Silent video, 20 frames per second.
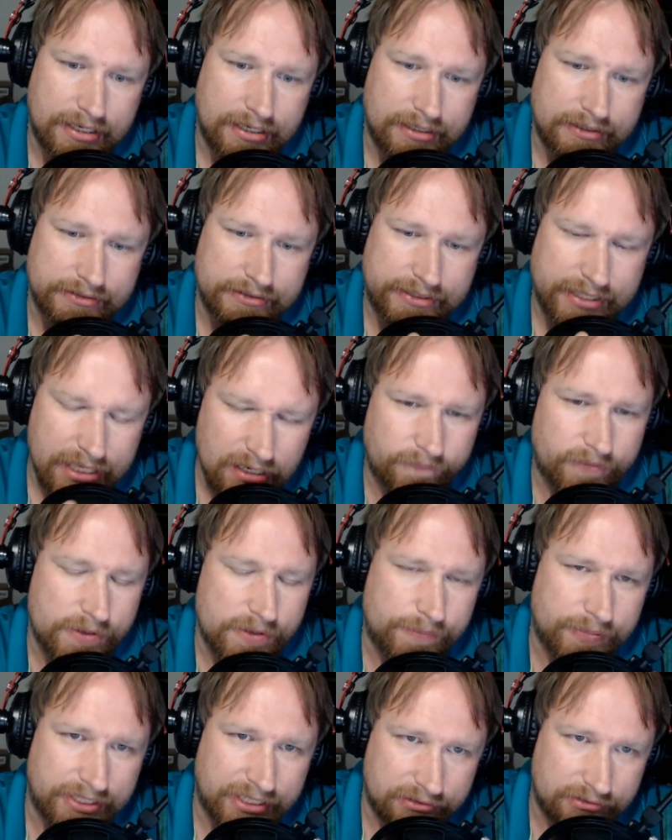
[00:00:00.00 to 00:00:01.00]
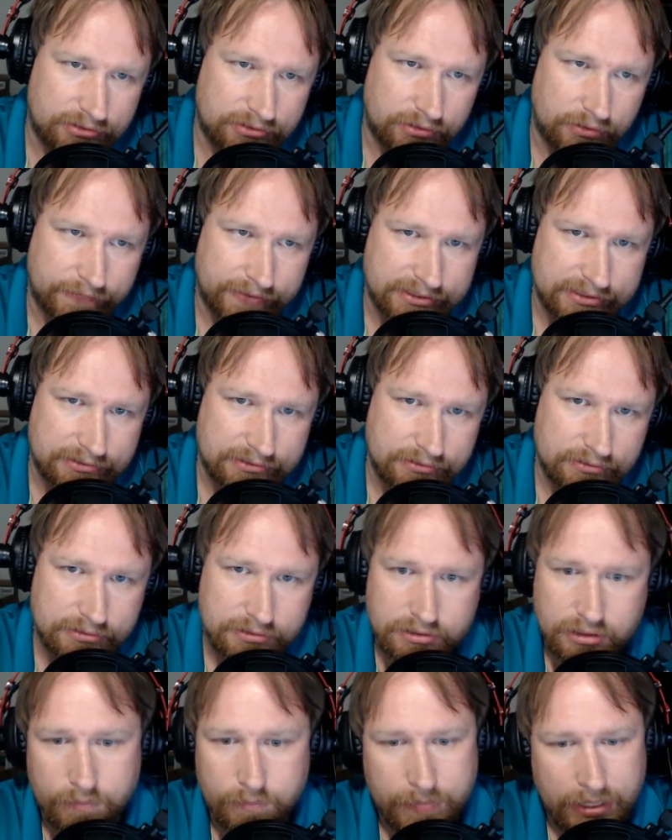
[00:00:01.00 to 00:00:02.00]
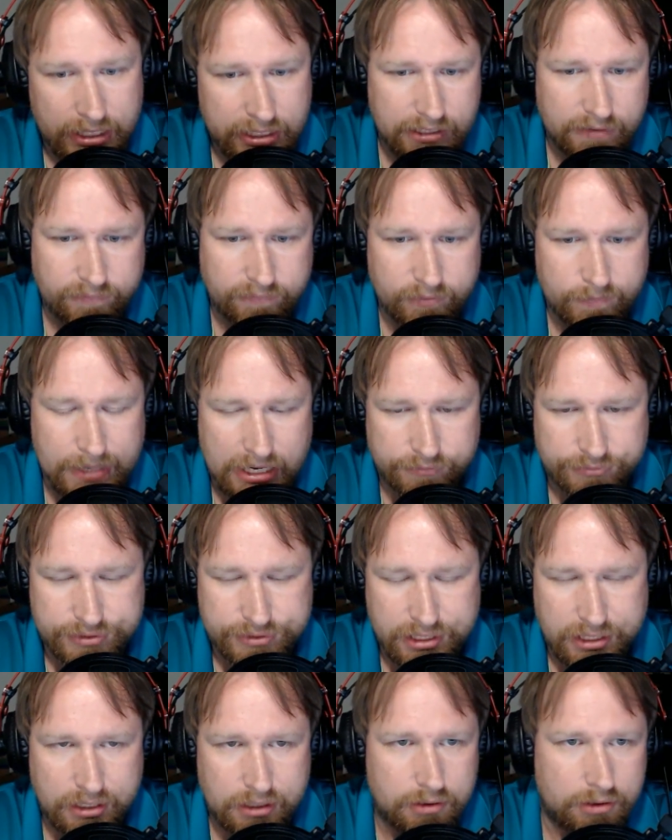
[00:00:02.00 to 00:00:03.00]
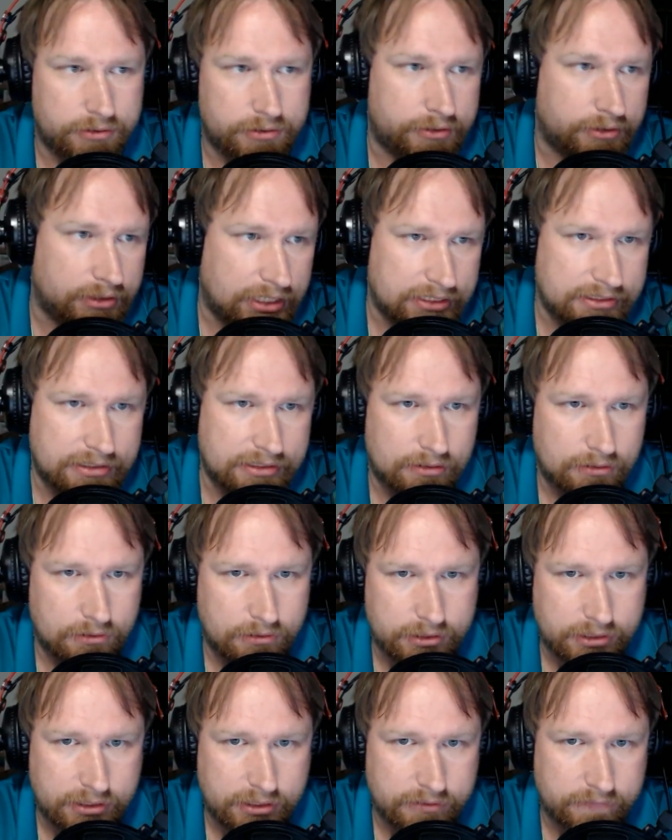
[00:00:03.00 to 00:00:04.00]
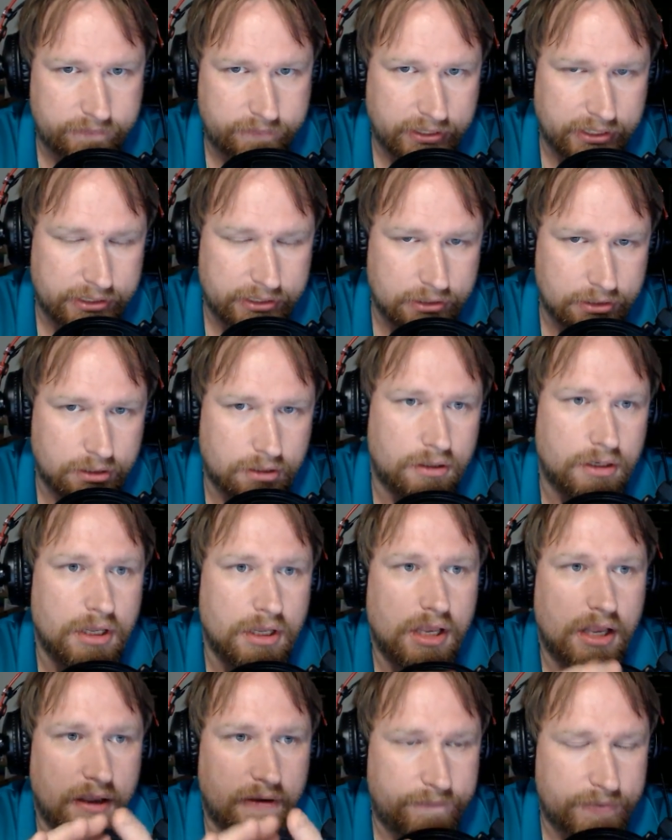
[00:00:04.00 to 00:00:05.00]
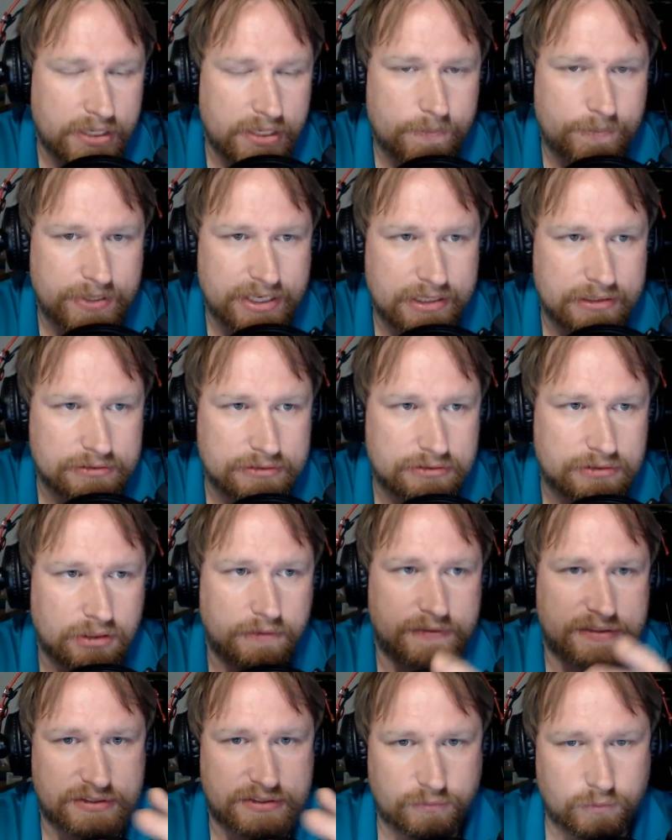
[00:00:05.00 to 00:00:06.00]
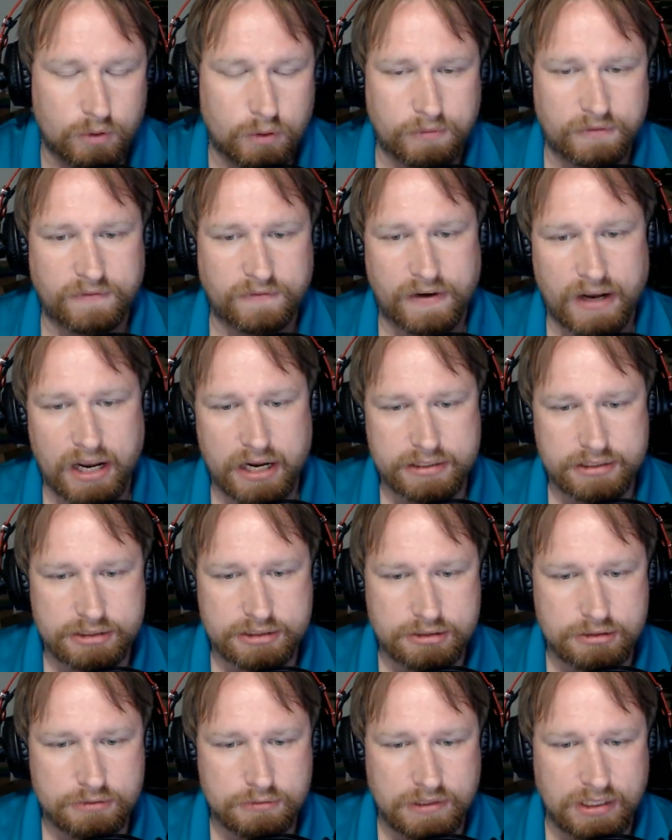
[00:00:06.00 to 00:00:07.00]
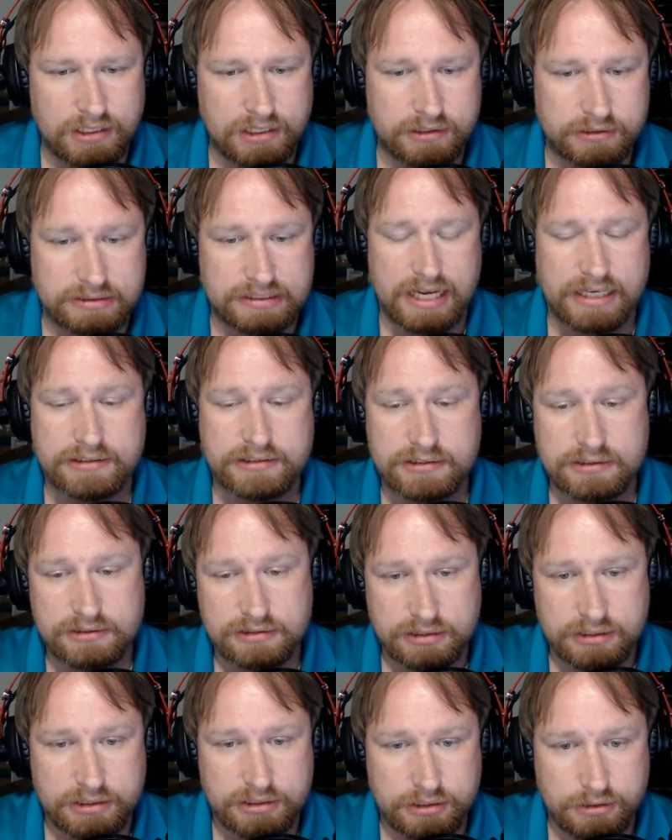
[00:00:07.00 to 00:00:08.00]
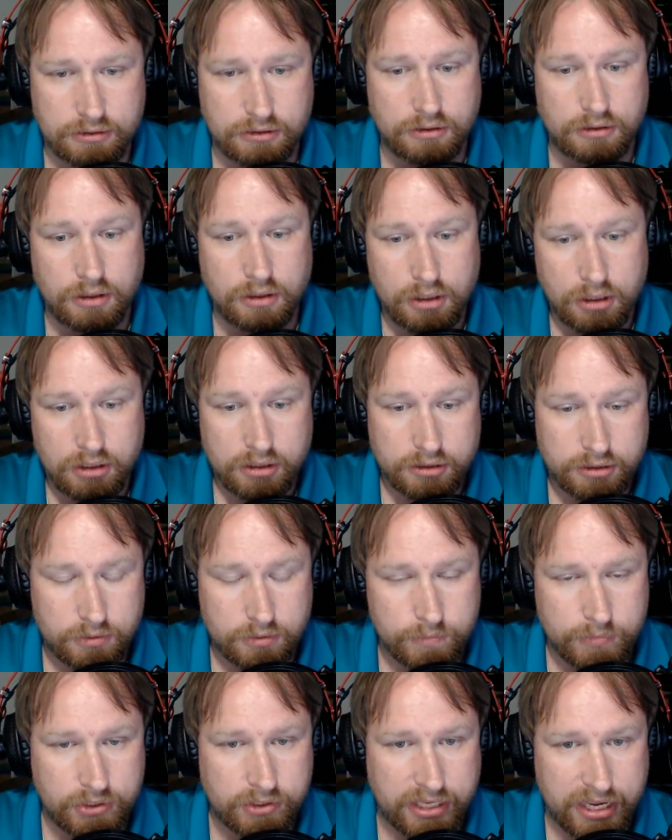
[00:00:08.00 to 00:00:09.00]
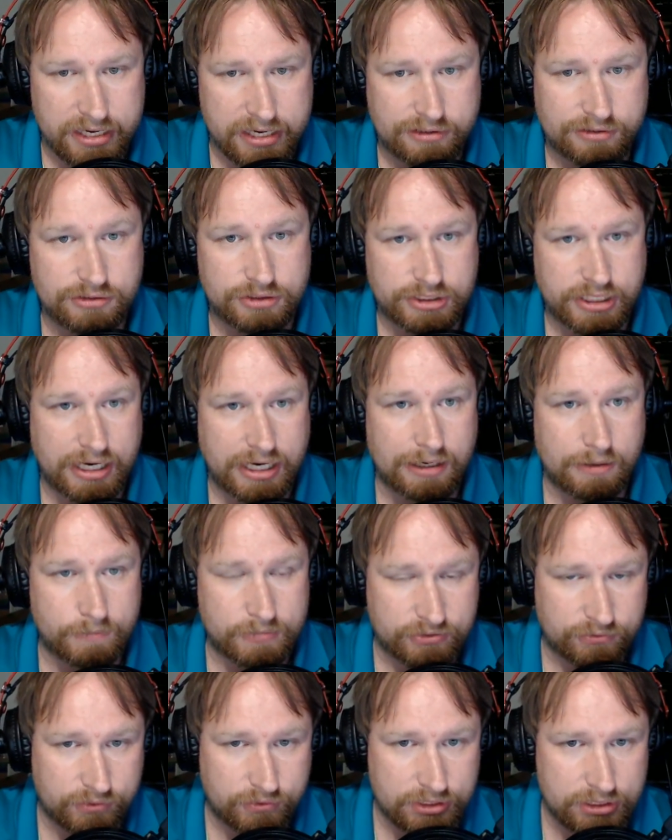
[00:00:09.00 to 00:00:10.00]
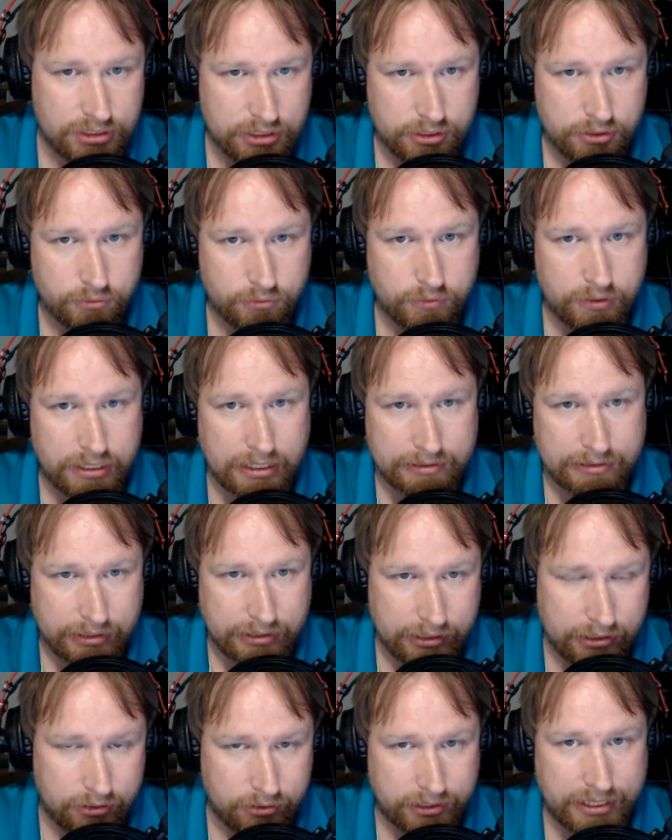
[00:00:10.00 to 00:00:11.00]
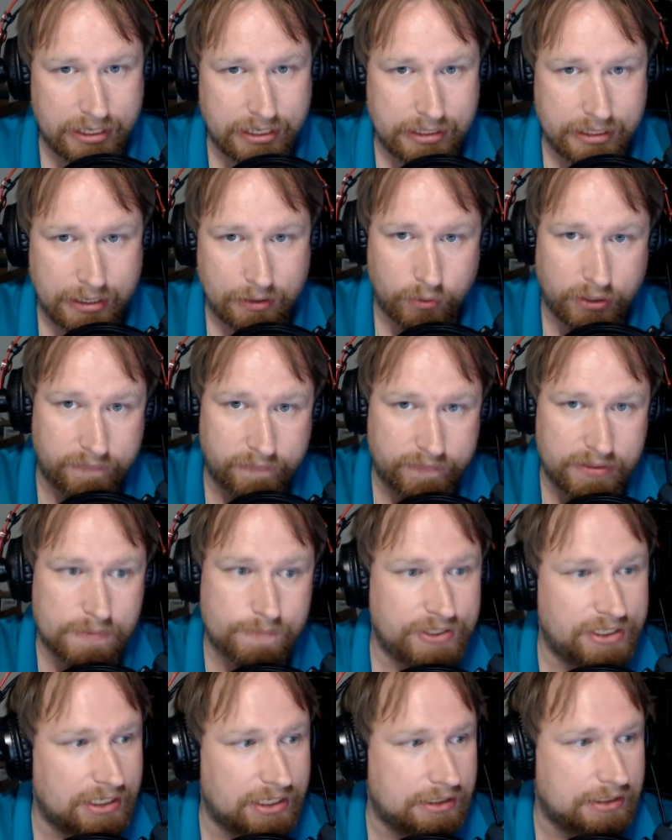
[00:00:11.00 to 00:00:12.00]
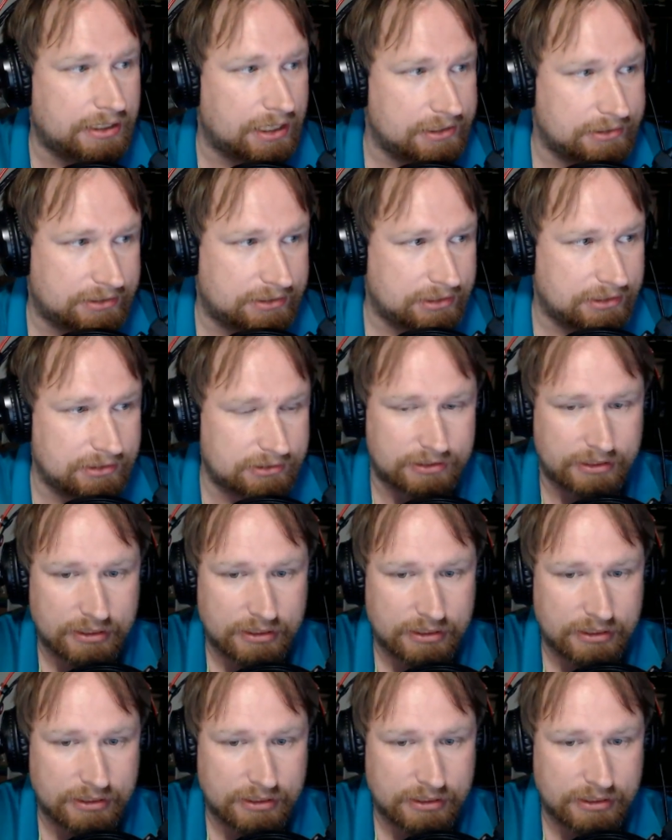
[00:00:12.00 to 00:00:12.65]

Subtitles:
get a VPN service. There are many of them out there. They're not that hard to configure. A VPN service will provide you a nice and secure communication channel between you and the internet. Now, what a VPN does is,